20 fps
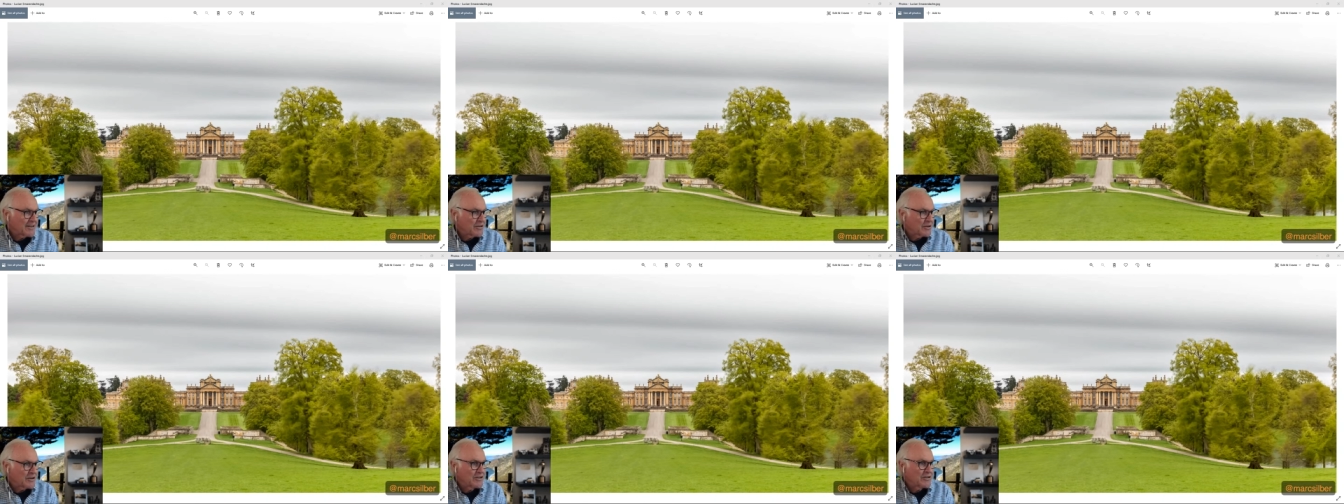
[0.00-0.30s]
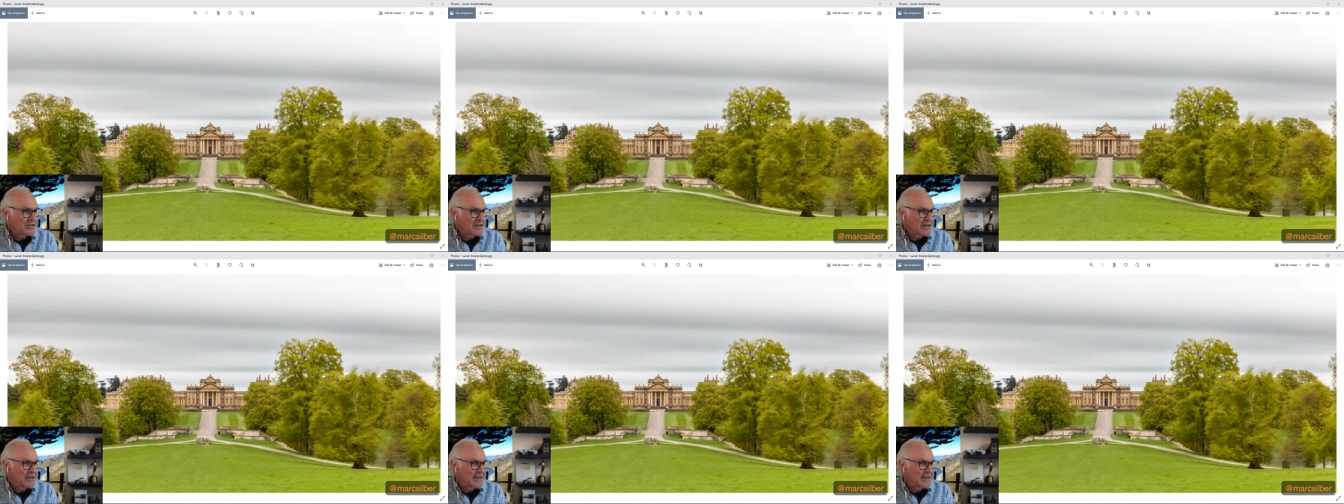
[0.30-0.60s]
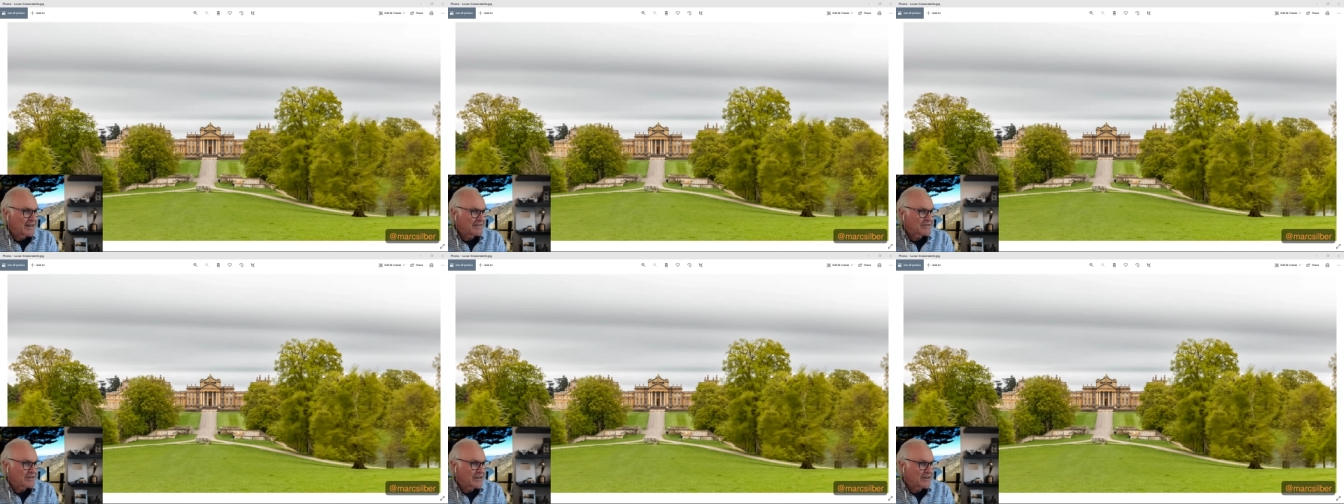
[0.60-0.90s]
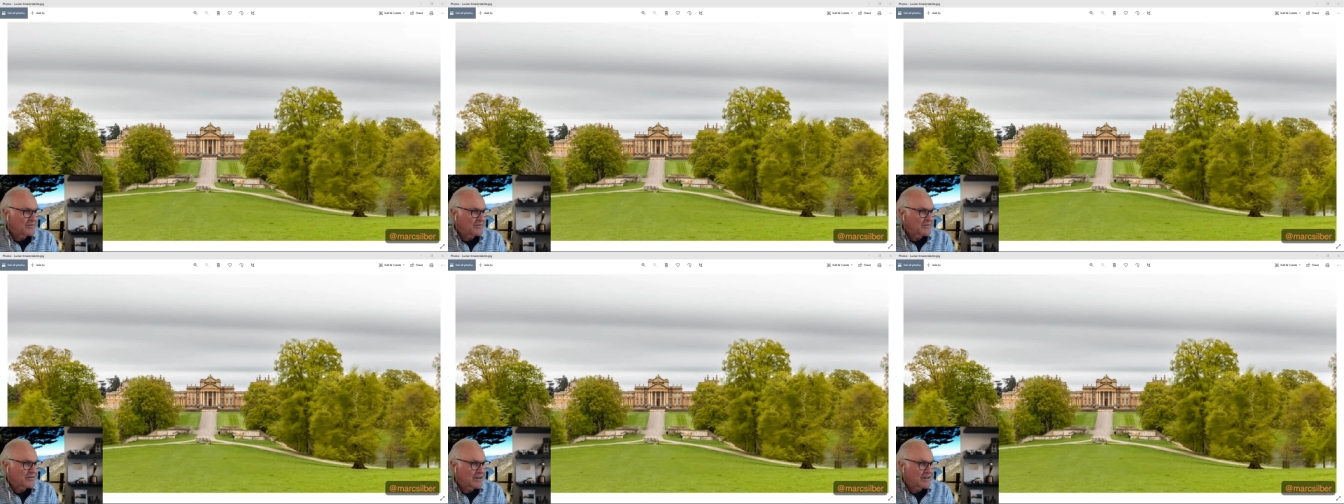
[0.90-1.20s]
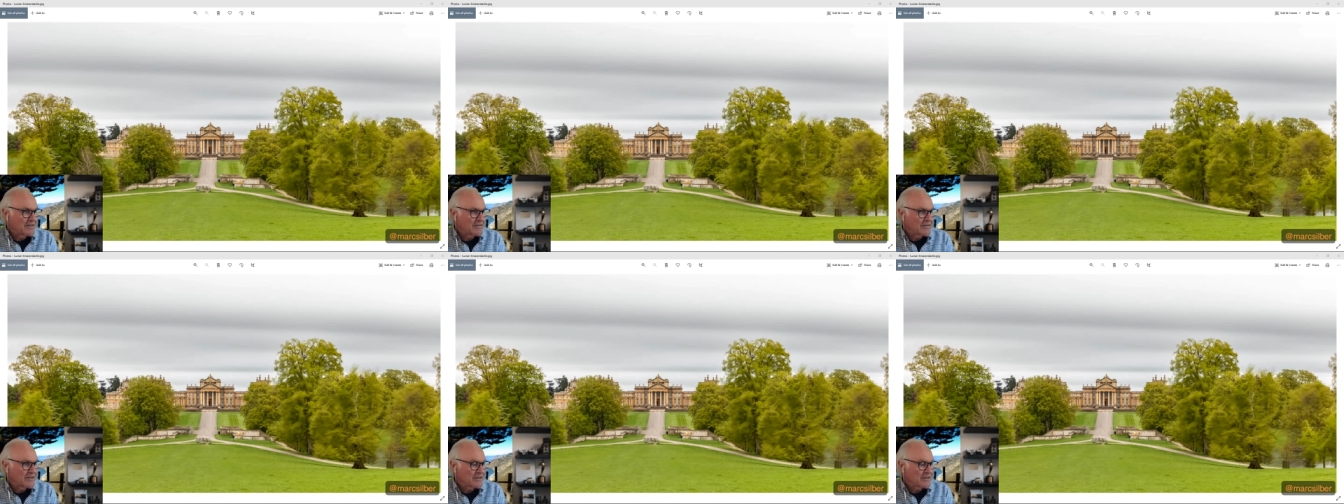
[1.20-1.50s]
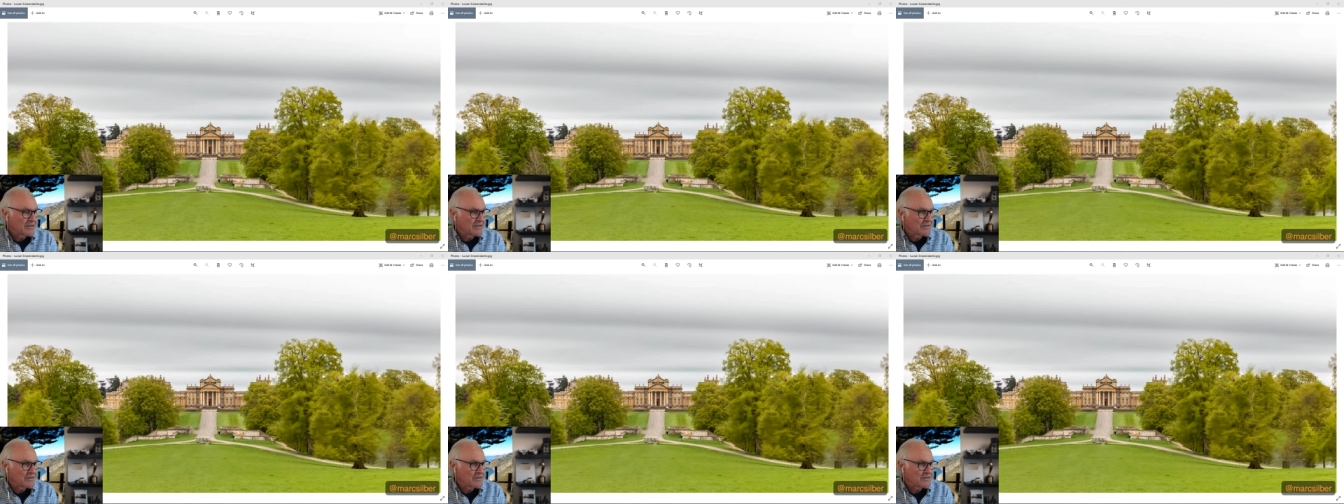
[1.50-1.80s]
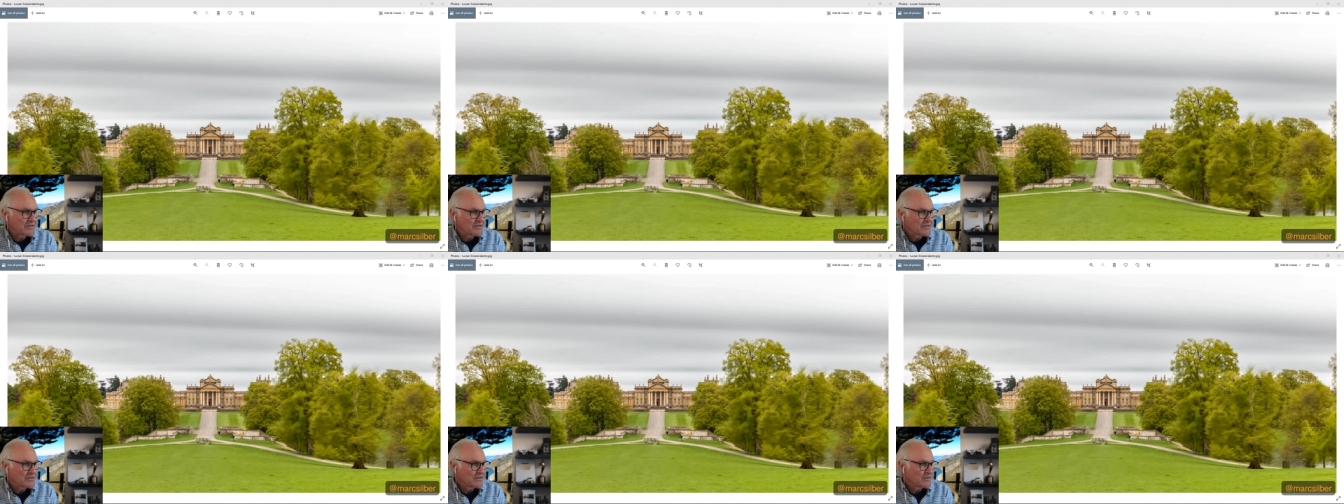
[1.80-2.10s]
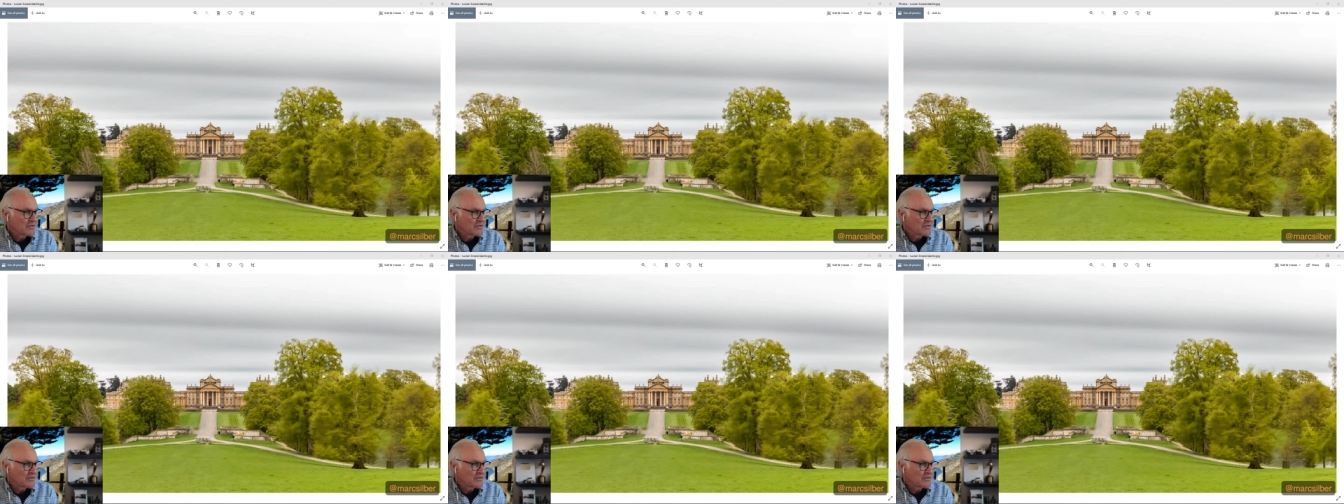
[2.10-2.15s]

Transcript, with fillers: Or you could have a friend of yours